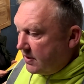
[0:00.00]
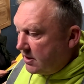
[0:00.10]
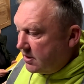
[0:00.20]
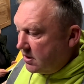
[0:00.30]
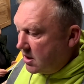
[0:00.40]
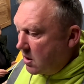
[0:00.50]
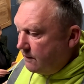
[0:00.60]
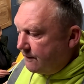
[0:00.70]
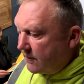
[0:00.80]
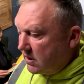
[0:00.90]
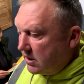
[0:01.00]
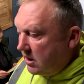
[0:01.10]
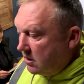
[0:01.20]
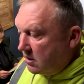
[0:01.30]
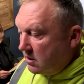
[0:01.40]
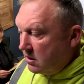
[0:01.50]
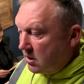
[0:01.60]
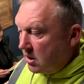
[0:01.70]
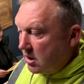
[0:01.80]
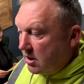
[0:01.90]
and hopefully
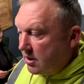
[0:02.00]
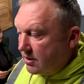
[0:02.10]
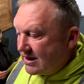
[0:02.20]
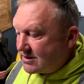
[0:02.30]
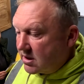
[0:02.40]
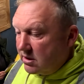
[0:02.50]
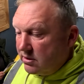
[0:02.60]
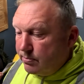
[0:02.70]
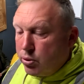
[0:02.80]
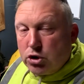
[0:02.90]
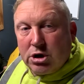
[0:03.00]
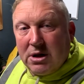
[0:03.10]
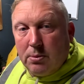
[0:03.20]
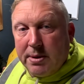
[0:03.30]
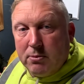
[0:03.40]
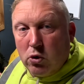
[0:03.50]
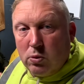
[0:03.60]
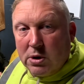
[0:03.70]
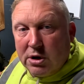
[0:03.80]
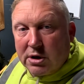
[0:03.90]
that's going to push a little bit more
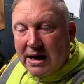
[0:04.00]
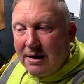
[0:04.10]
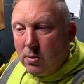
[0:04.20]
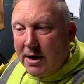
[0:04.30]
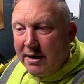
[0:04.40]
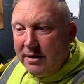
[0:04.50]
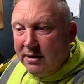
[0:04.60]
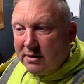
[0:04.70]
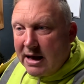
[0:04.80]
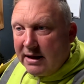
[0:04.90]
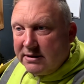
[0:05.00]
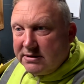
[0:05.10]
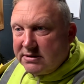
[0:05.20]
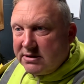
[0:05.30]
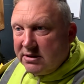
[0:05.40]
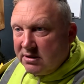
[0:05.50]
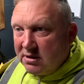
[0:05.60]
work our way, and